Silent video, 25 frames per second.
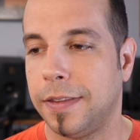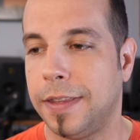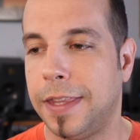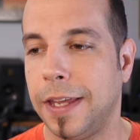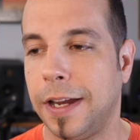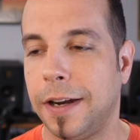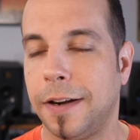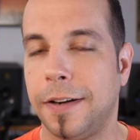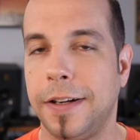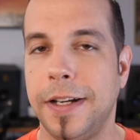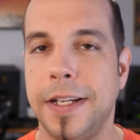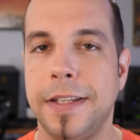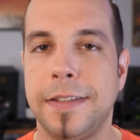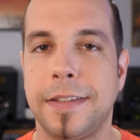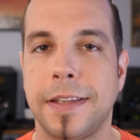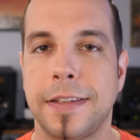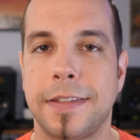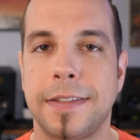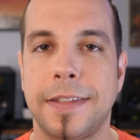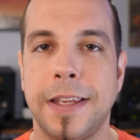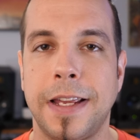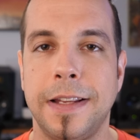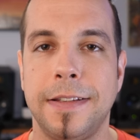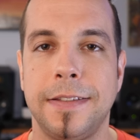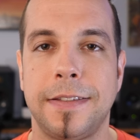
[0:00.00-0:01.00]
there is a
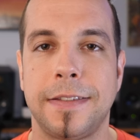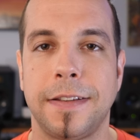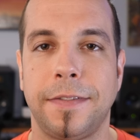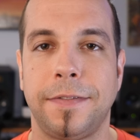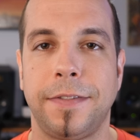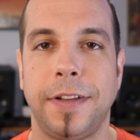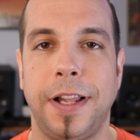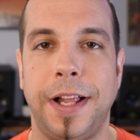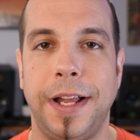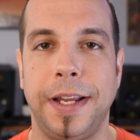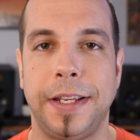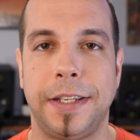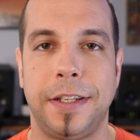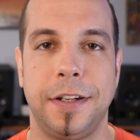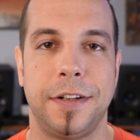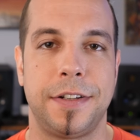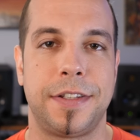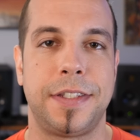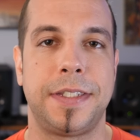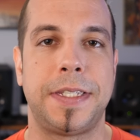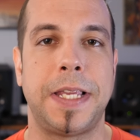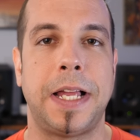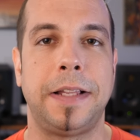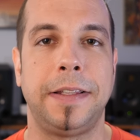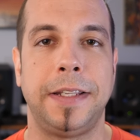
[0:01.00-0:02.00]
sense of like, you're
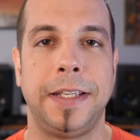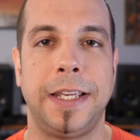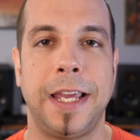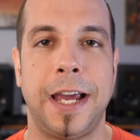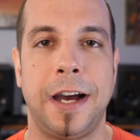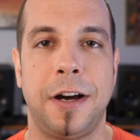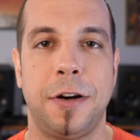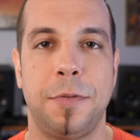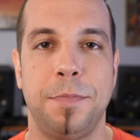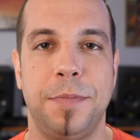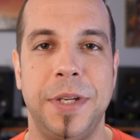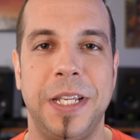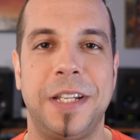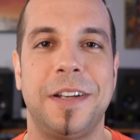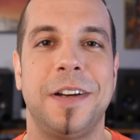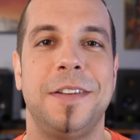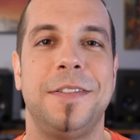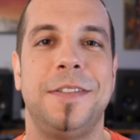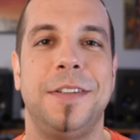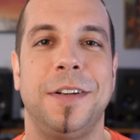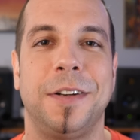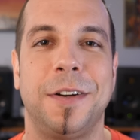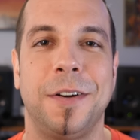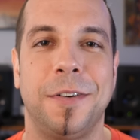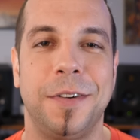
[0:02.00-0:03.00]
selling out
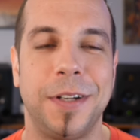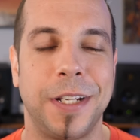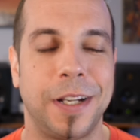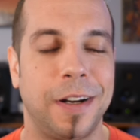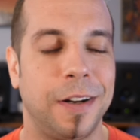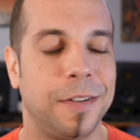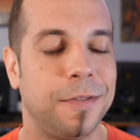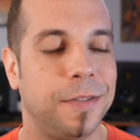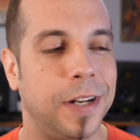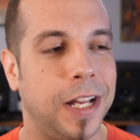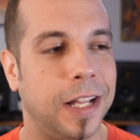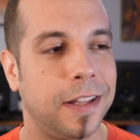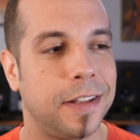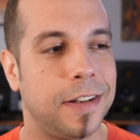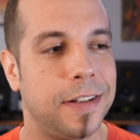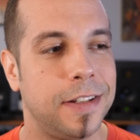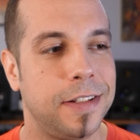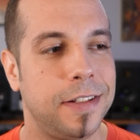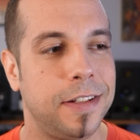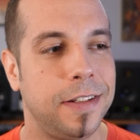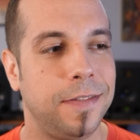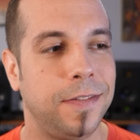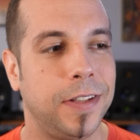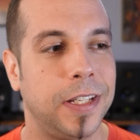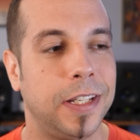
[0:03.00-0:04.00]
because you're going on reality
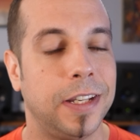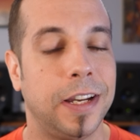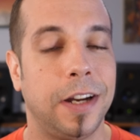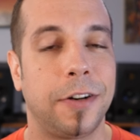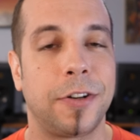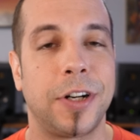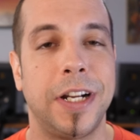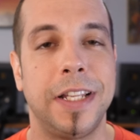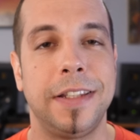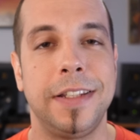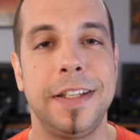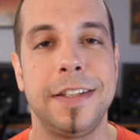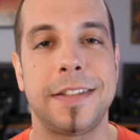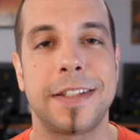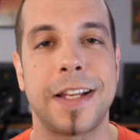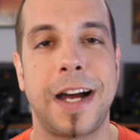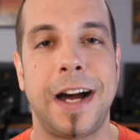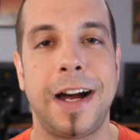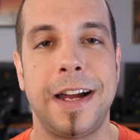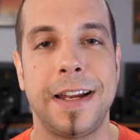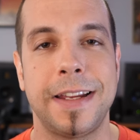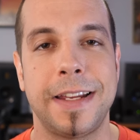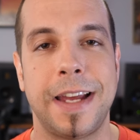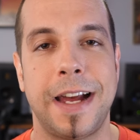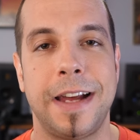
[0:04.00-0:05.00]
TV. Or at least
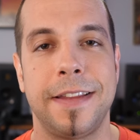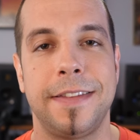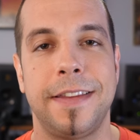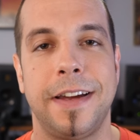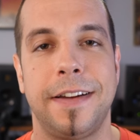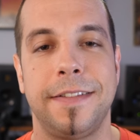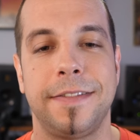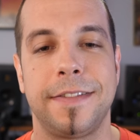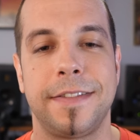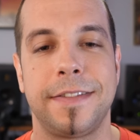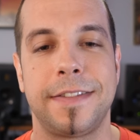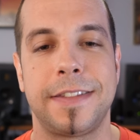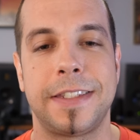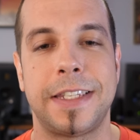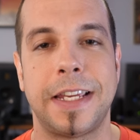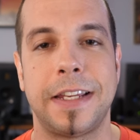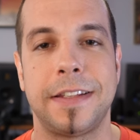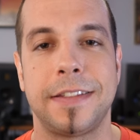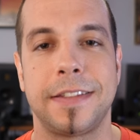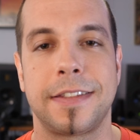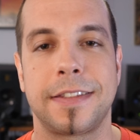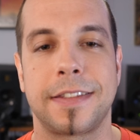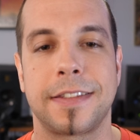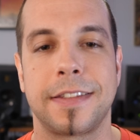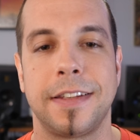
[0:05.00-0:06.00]
I had that
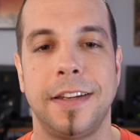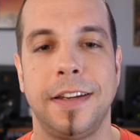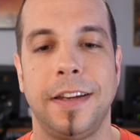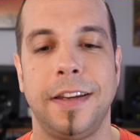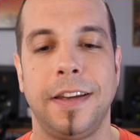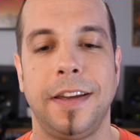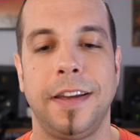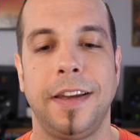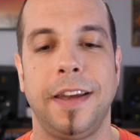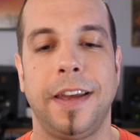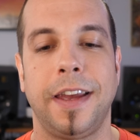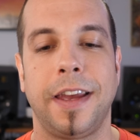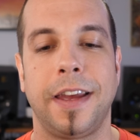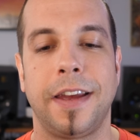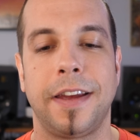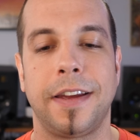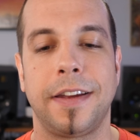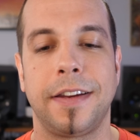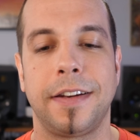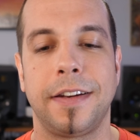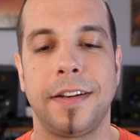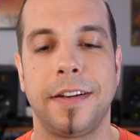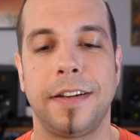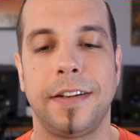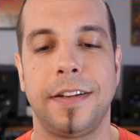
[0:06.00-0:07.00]
sense.
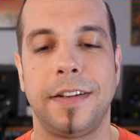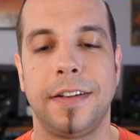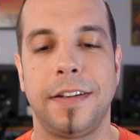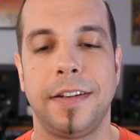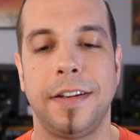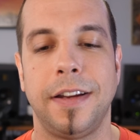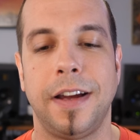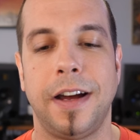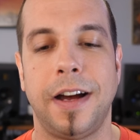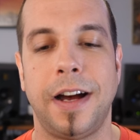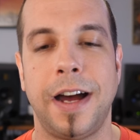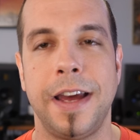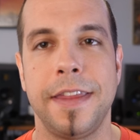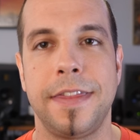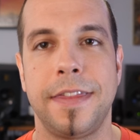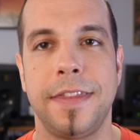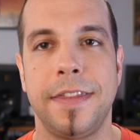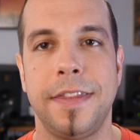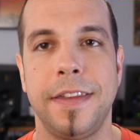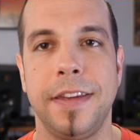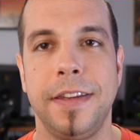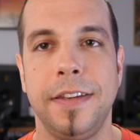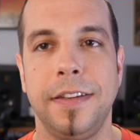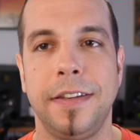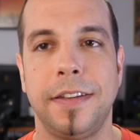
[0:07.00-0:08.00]
And I
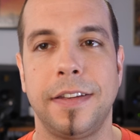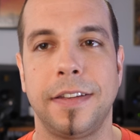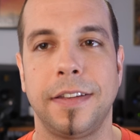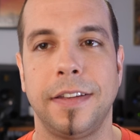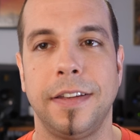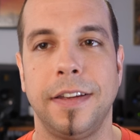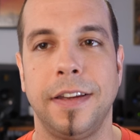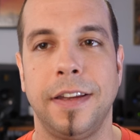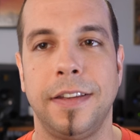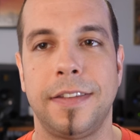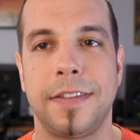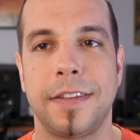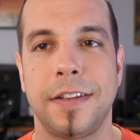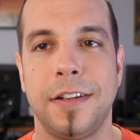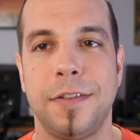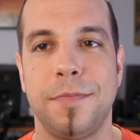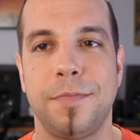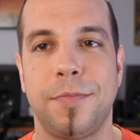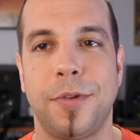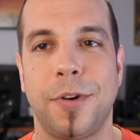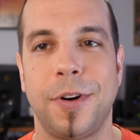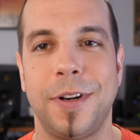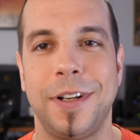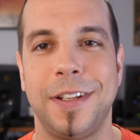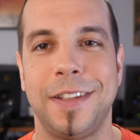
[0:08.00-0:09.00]
think it's an
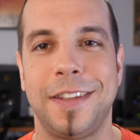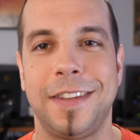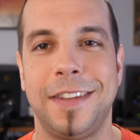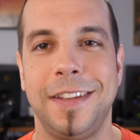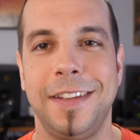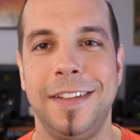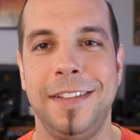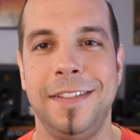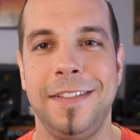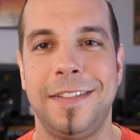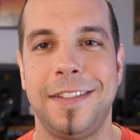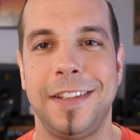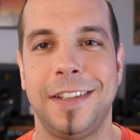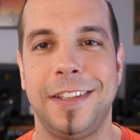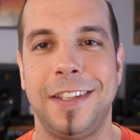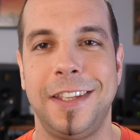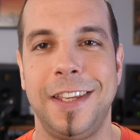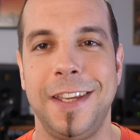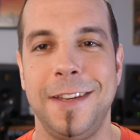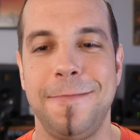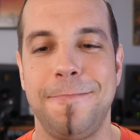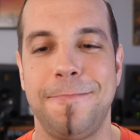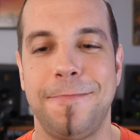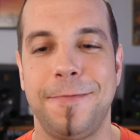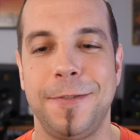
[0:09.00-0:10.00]
important thing to
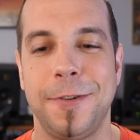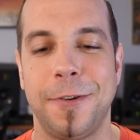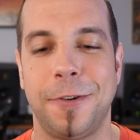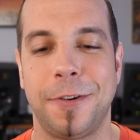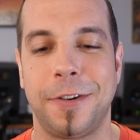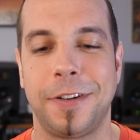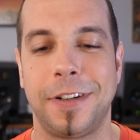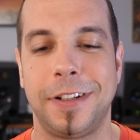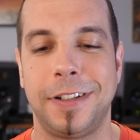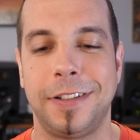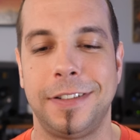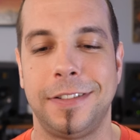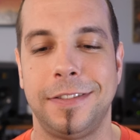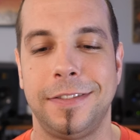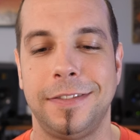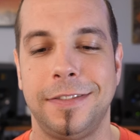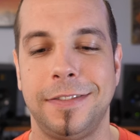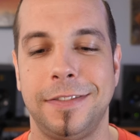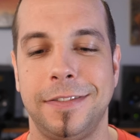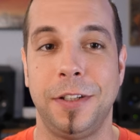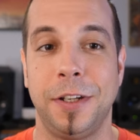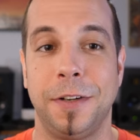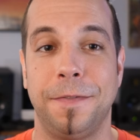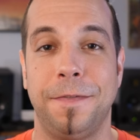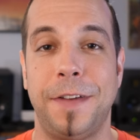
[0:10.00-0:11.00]
keep your
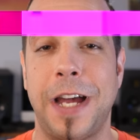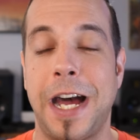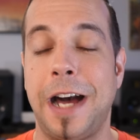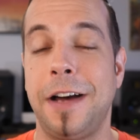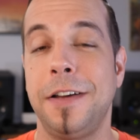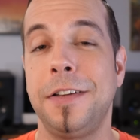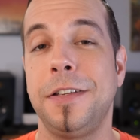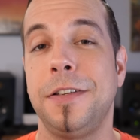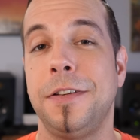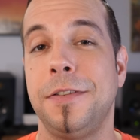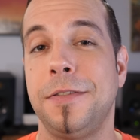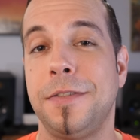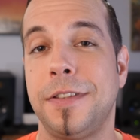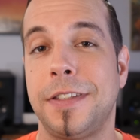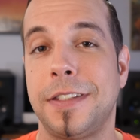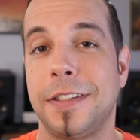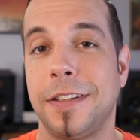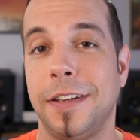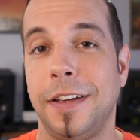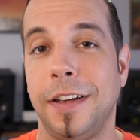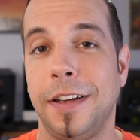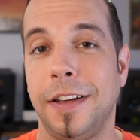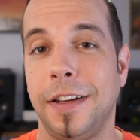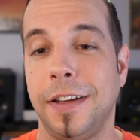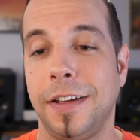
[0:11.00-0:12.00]
values,
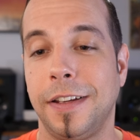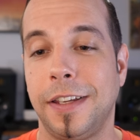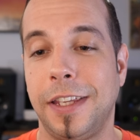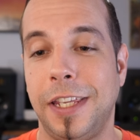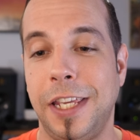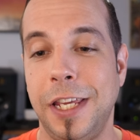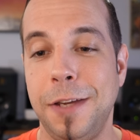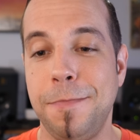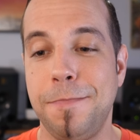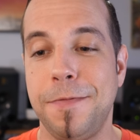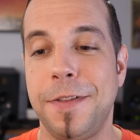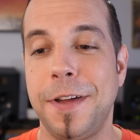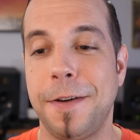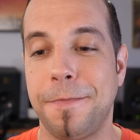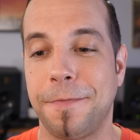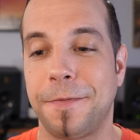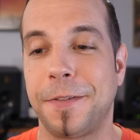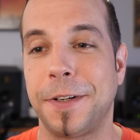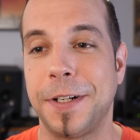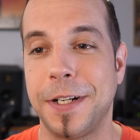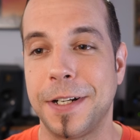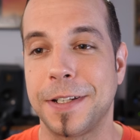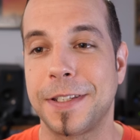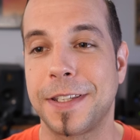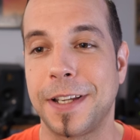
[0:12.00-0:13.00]
keep them
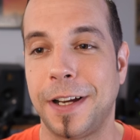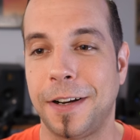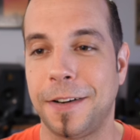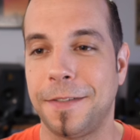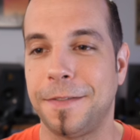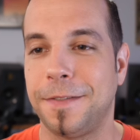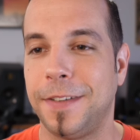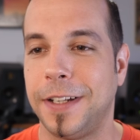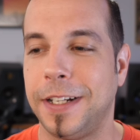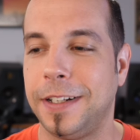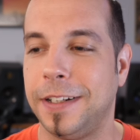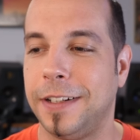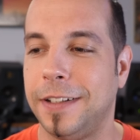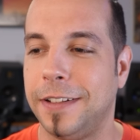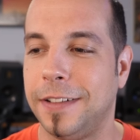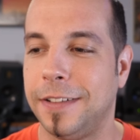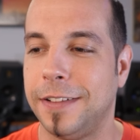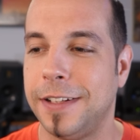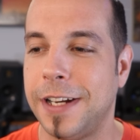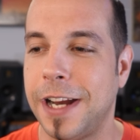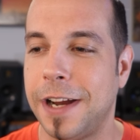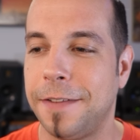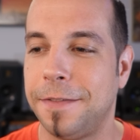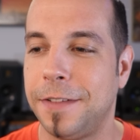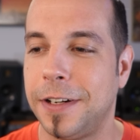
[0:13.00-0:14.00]
for yourself, and
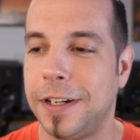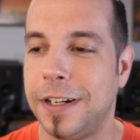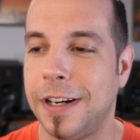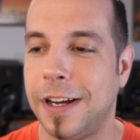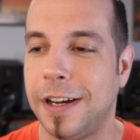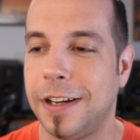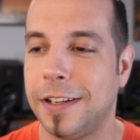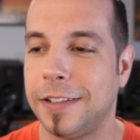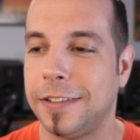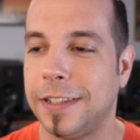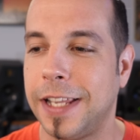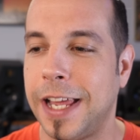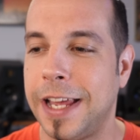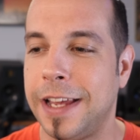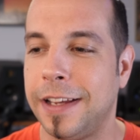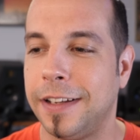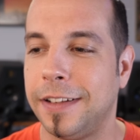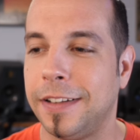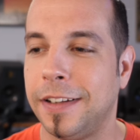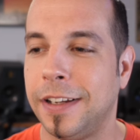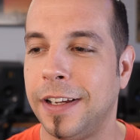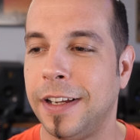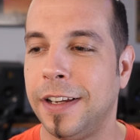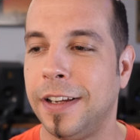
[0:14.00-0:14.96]
never let